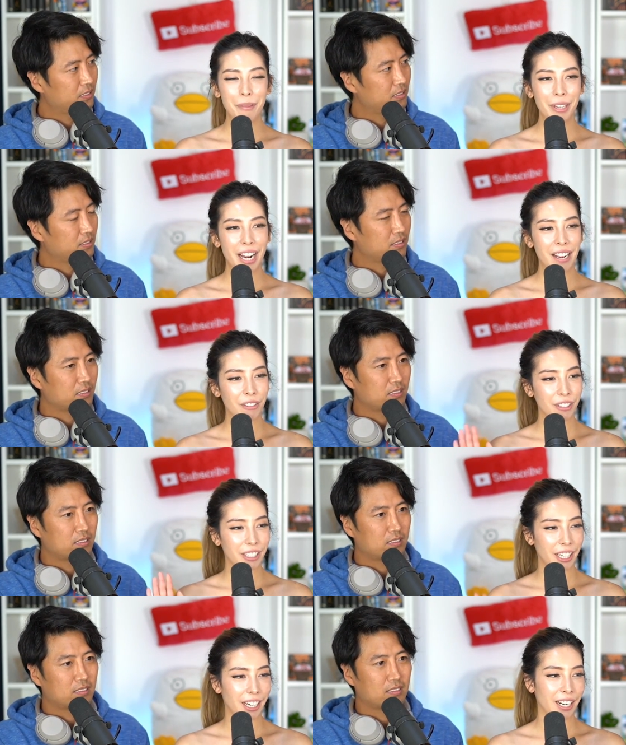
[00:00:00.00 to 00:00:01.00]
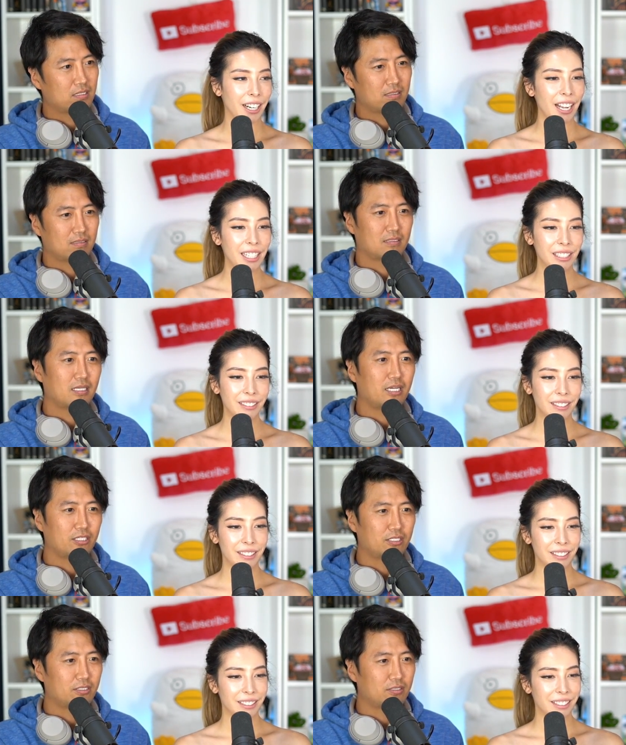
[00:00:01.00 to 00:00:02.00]
Speaker 1: mean, I don't really care. Yeah, you
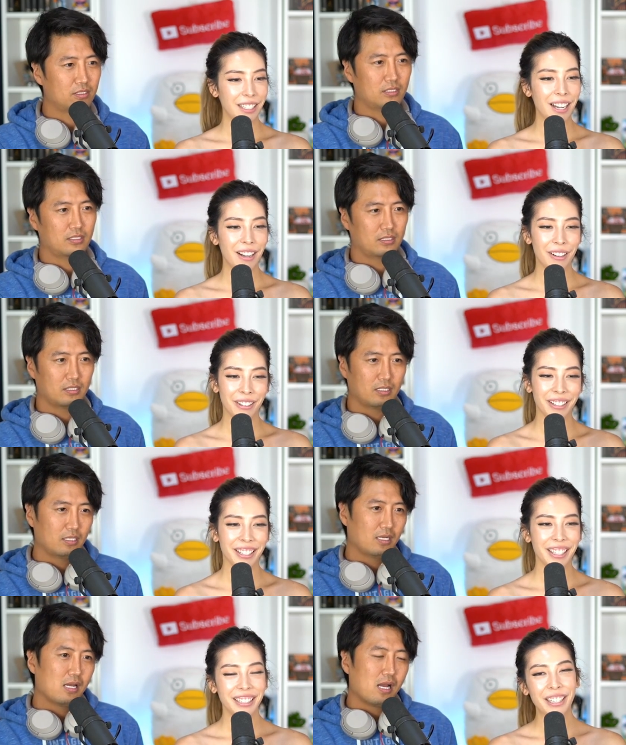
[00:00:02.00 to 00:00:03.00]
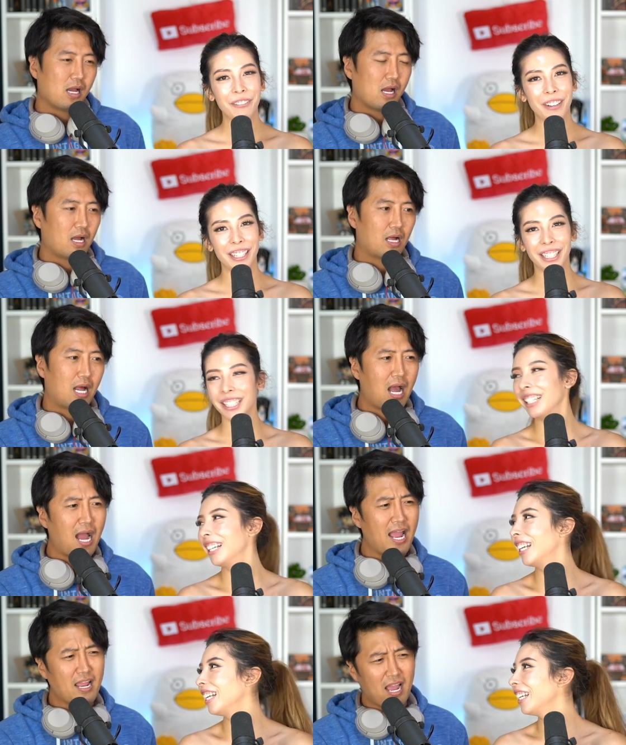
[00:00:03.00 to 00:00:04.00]
do. No, they're funny. I
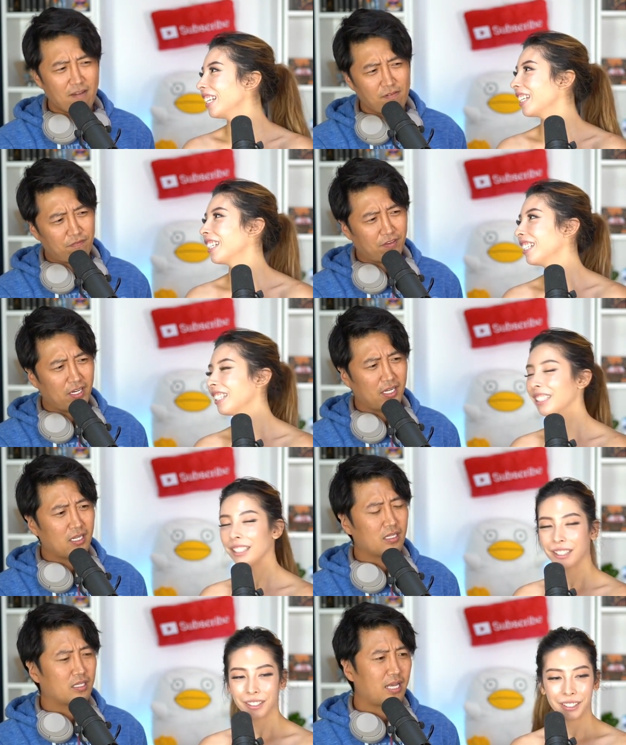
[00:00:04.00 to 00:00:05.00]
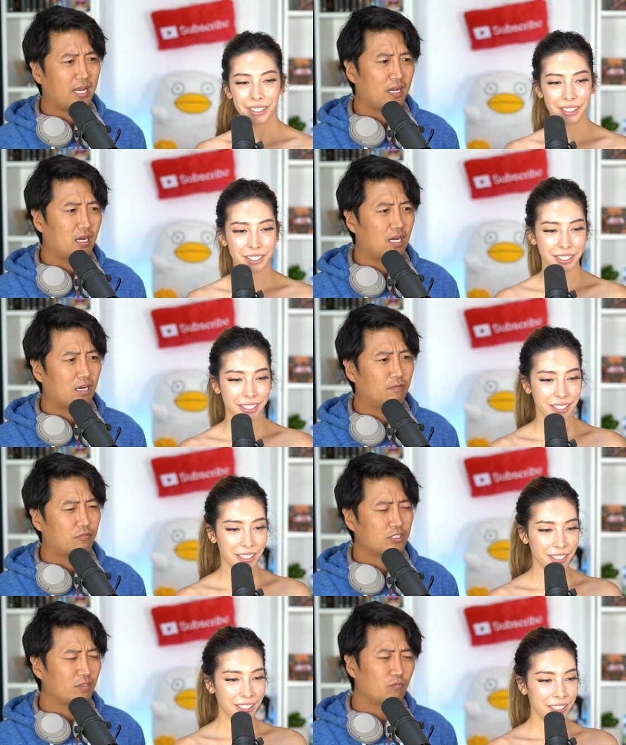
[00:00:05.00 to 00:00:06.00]
have a feeling that for
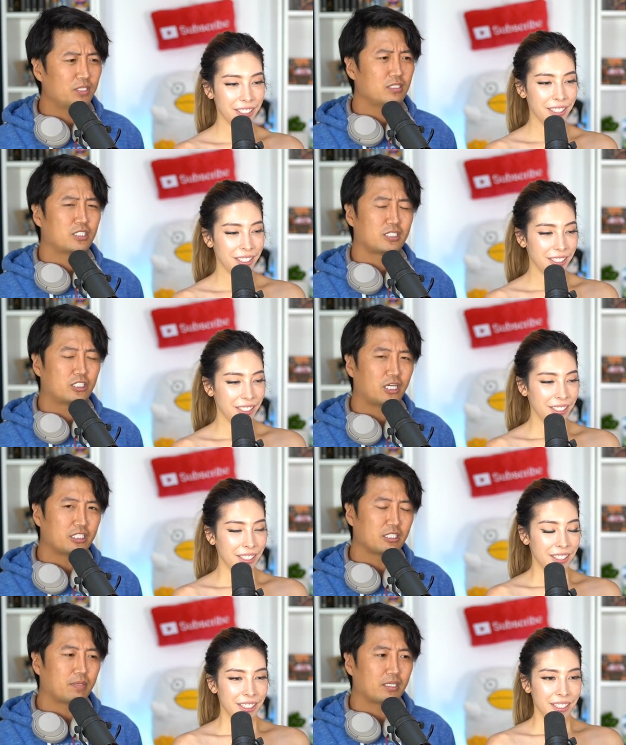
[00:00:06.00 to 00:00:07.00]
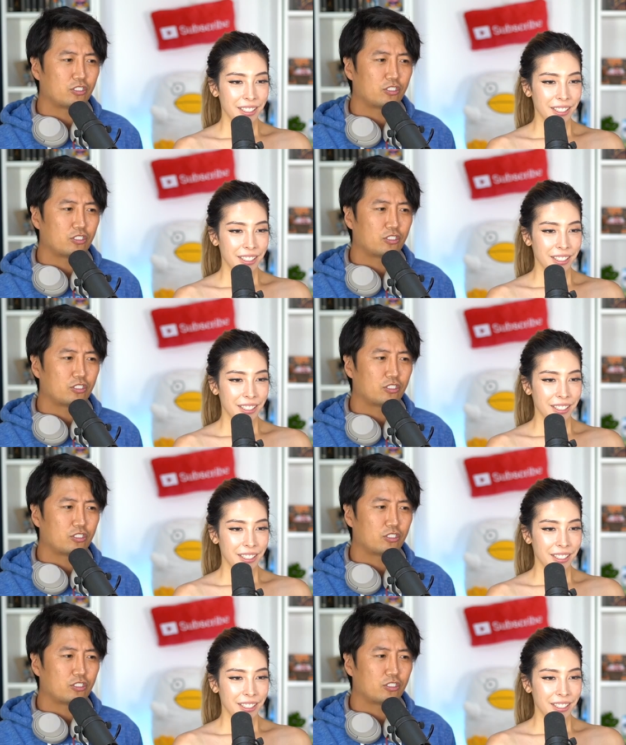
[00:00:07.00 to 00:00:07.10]
some reason, just judging by the